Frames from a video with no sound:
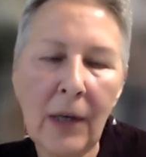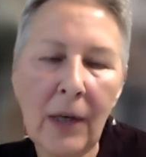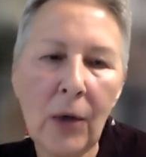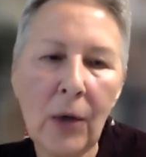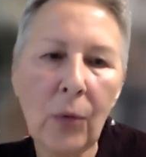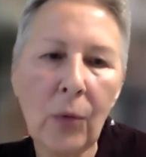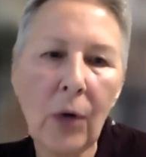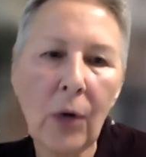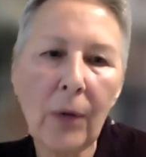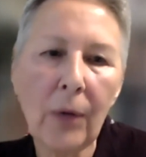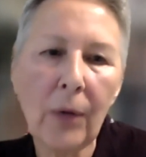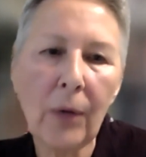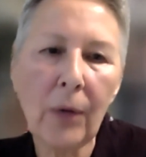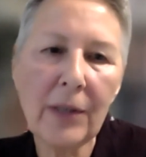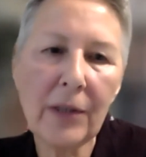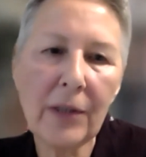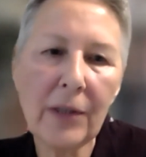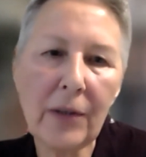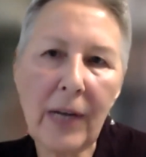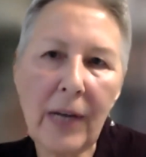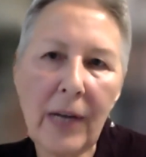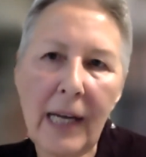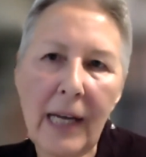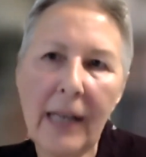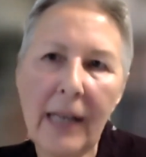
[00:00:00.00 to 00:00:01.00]
Where we do
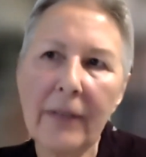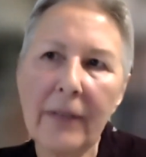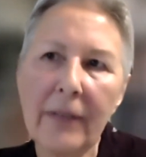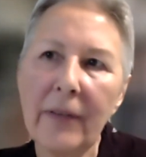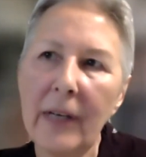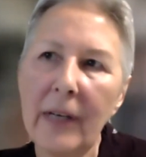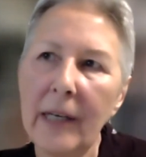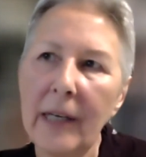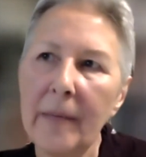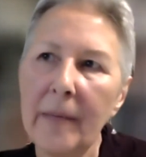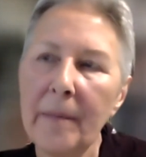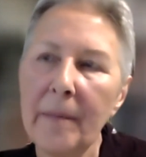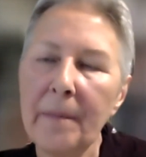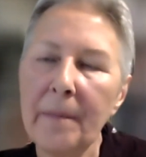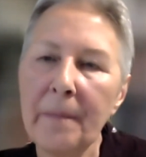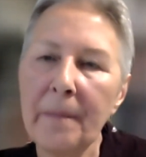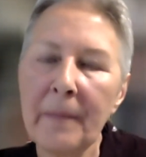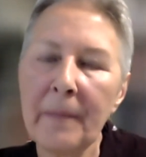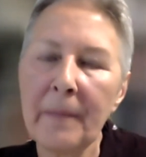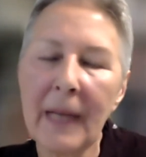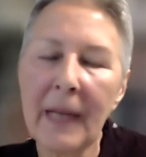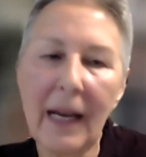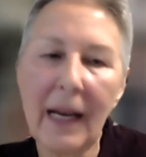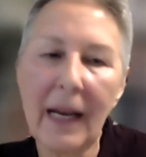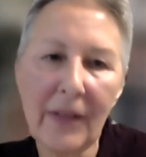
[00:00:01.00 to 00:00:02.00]
have,
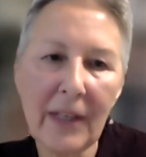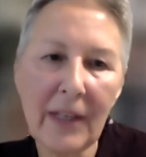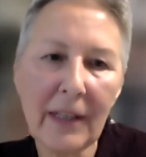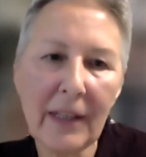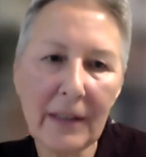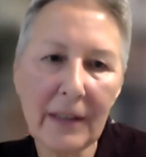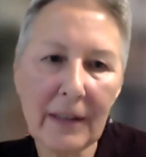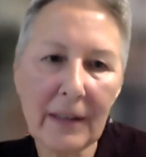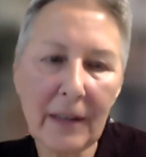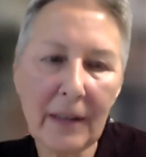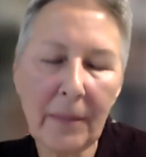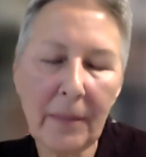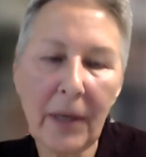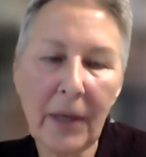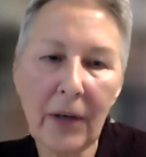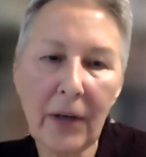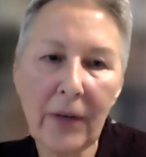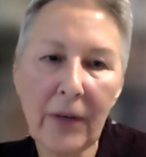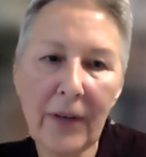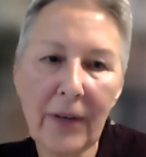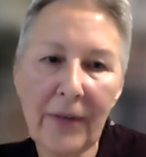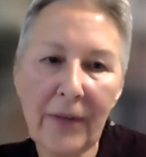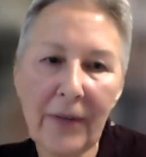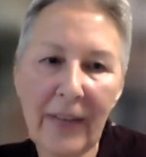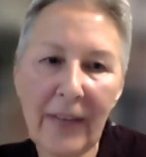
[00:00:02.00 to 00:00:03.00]
I think, a comparative
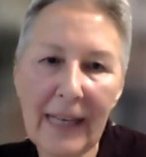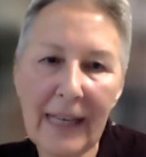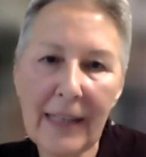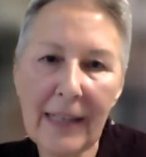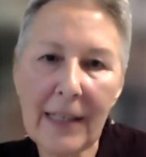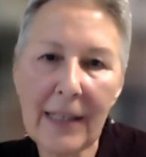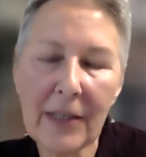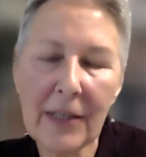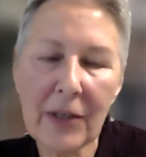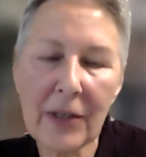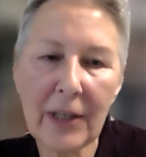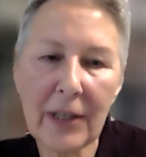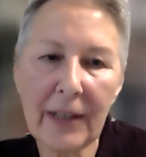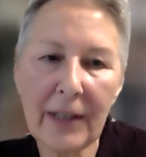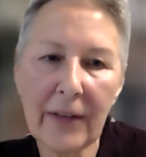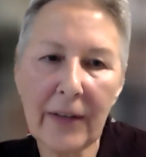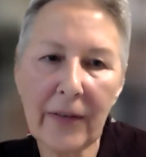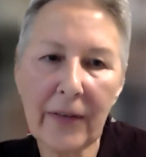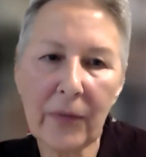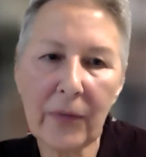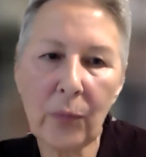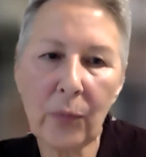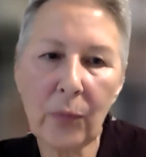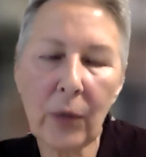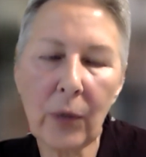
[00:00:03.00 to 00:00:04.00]
advantage
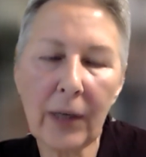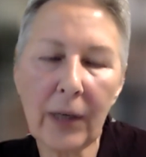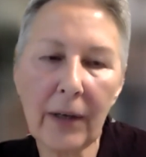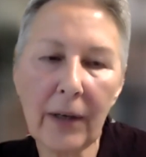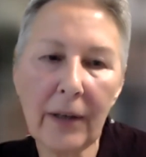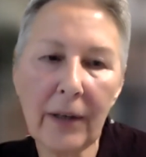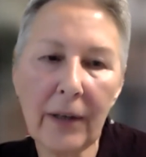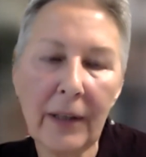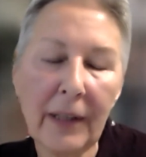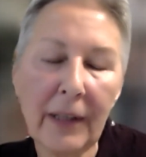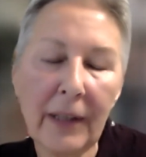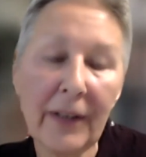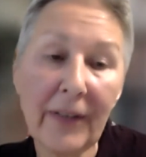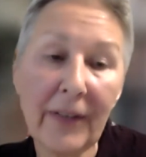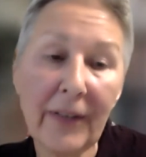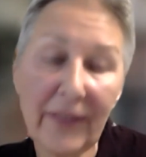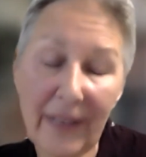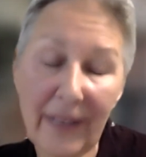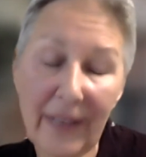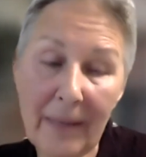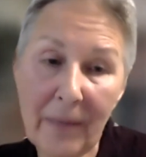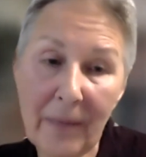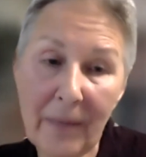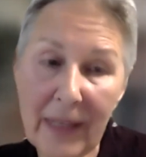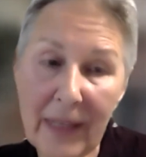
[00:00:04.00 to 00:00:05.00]
is where the
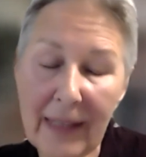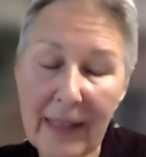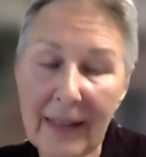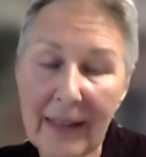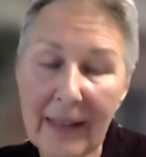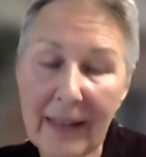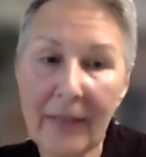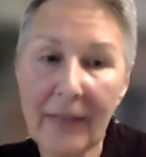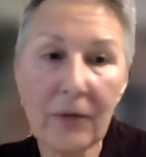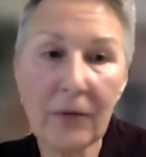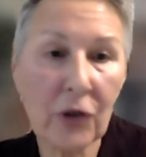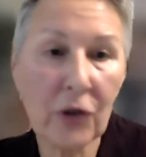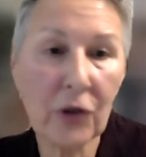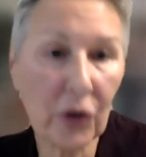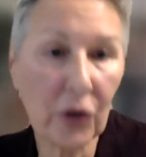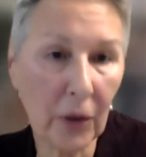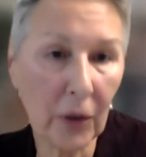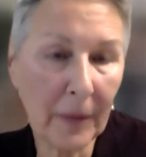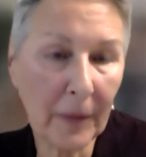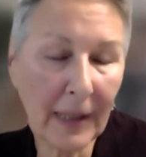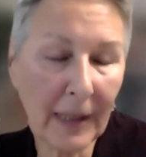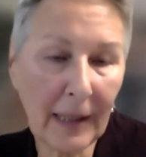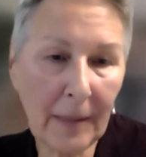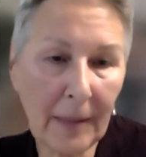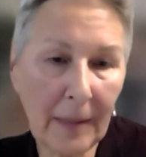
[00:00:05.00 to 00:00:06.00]
same thing that
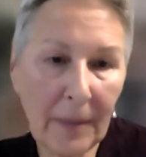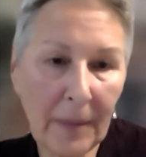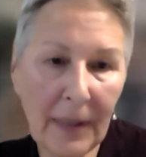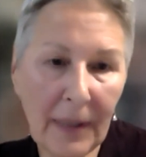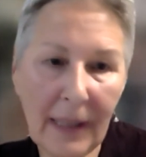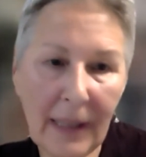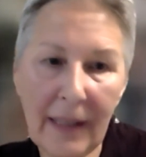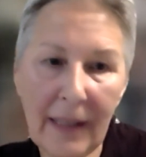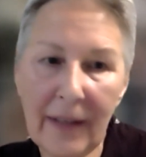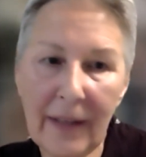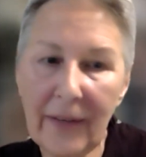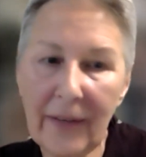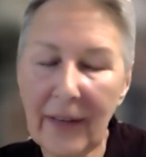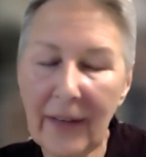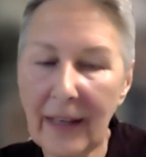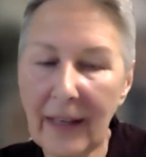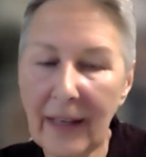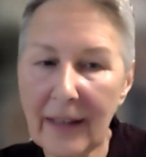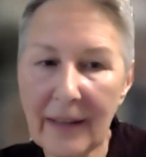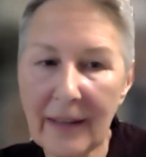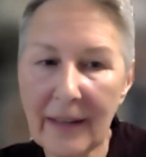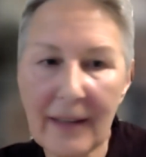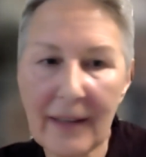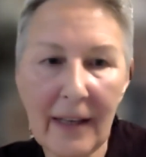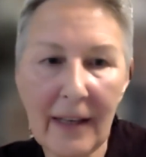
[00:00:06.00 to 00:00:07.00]
German companies and
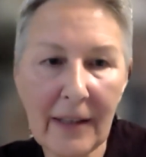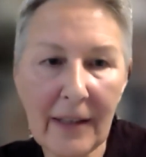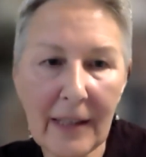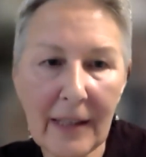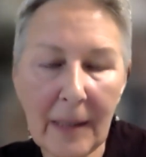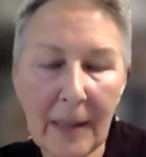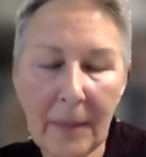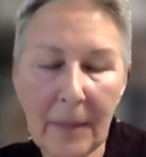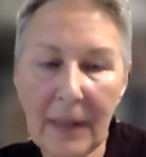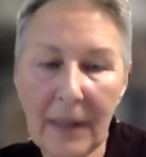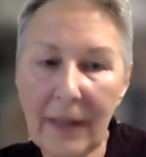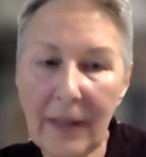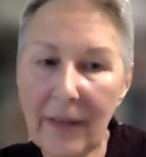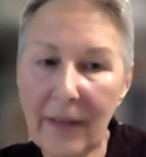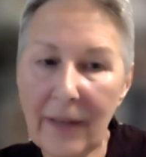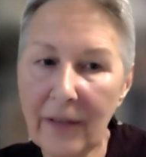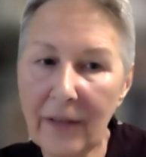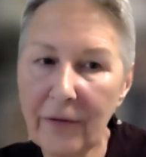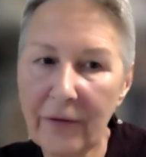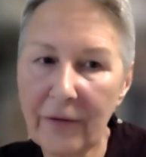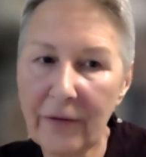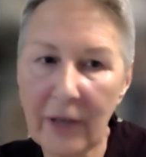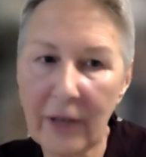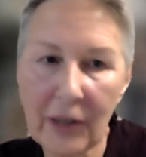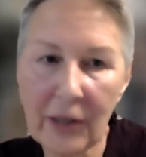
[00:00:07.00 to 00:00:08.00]
Italian companies and
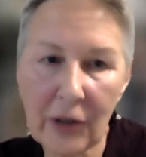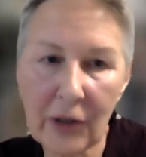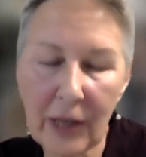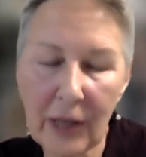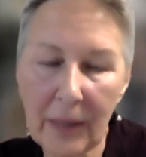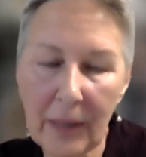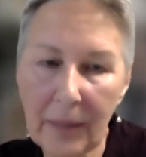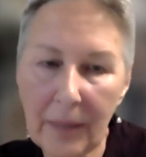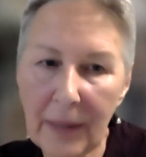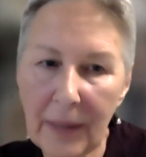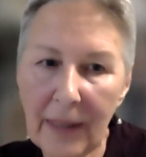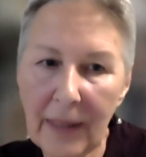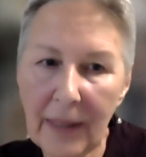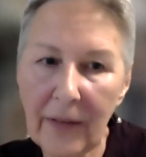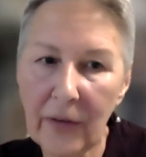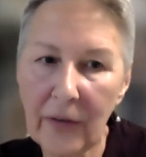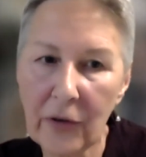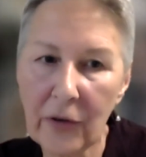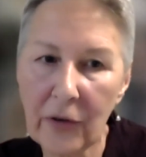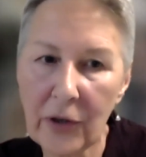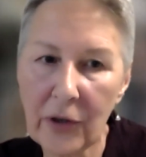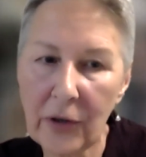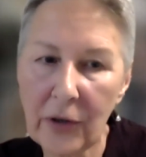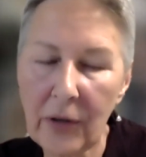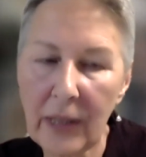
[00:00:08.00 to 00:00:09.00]
French companies are
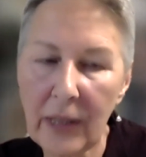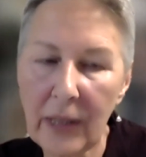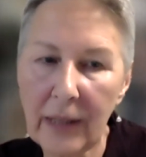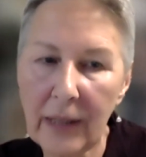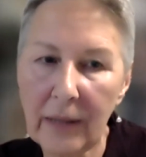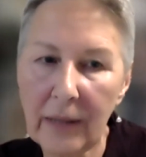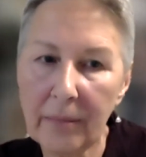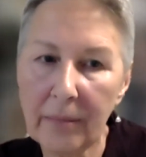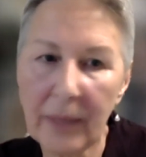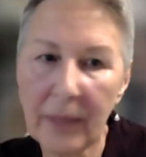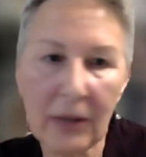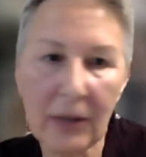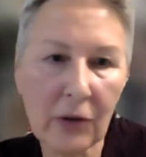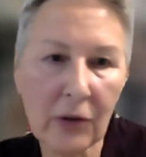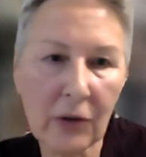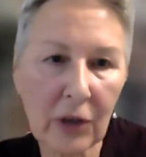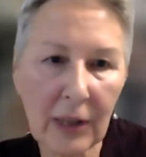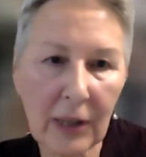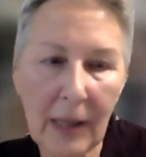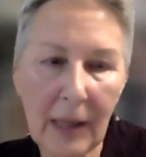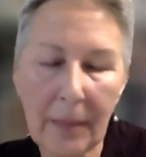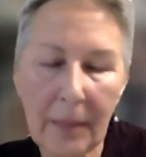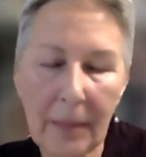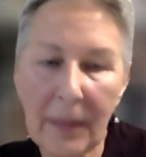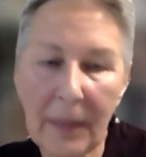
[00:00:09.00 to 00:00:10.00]
doing, Belgian
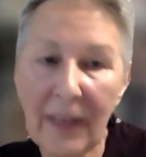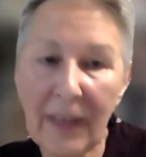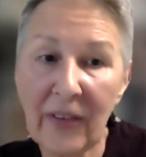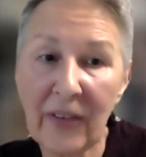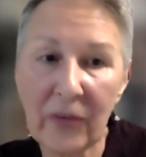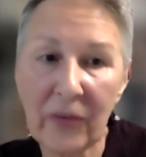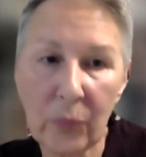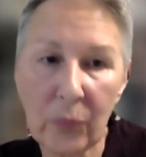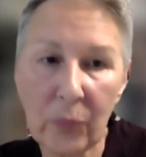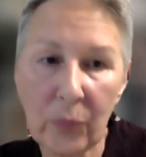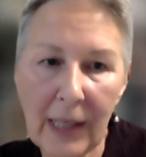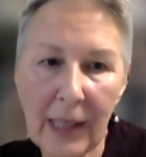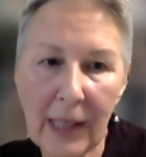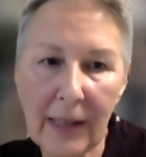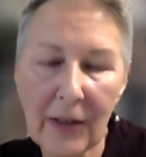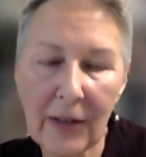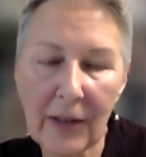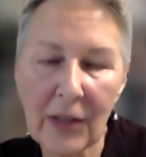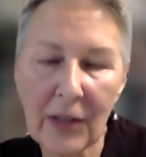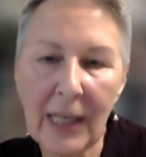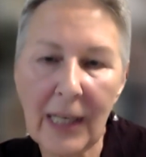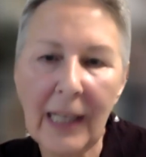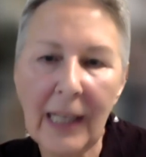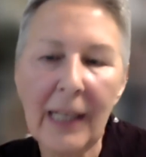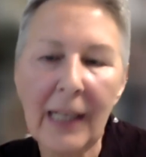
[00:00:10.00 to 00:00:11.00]
companies, Swedish,
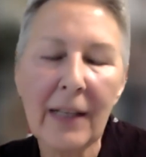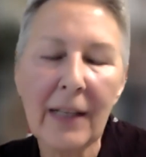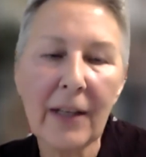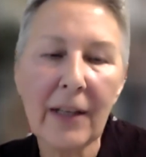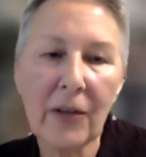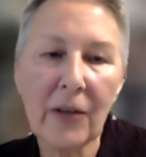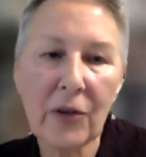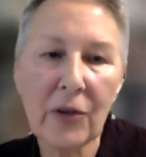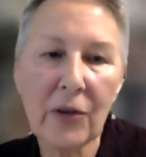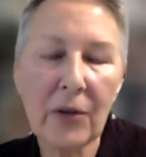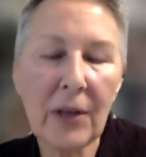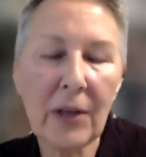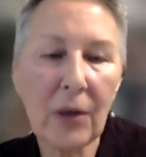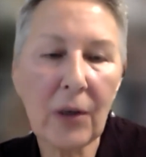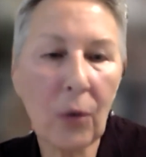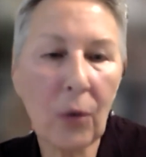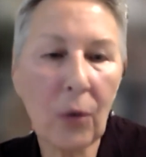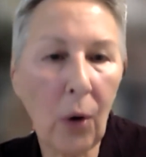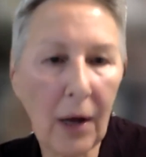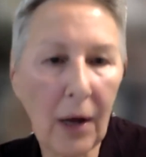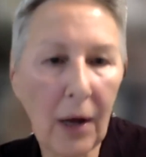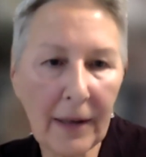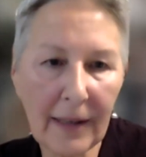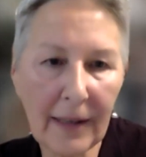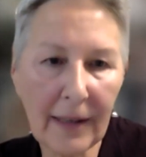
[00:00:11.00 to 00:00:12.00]
they're doing the
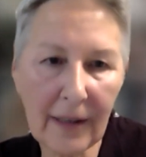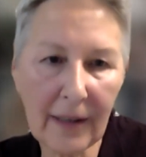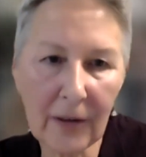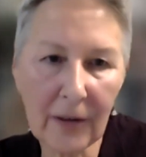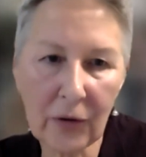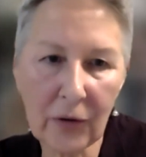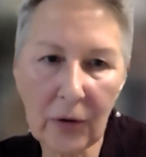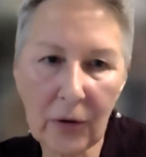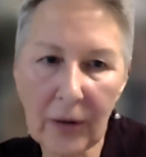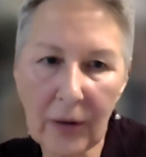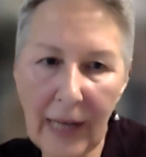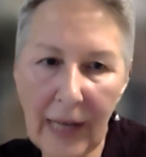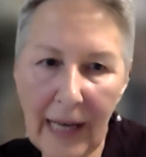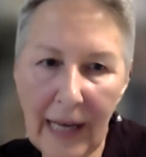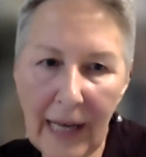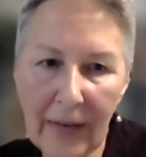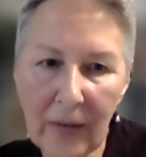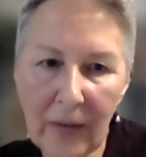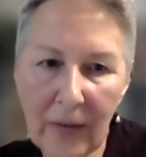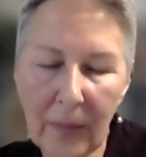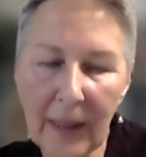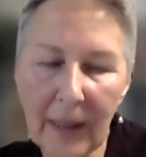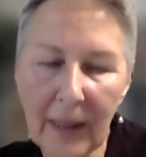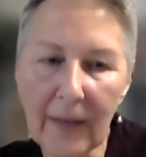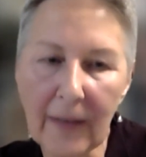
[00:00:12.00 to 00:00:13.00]
quality control
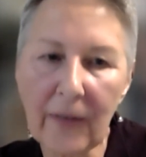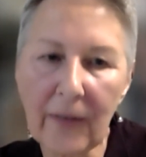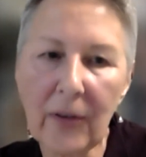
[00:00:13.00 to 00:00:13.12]
aspects.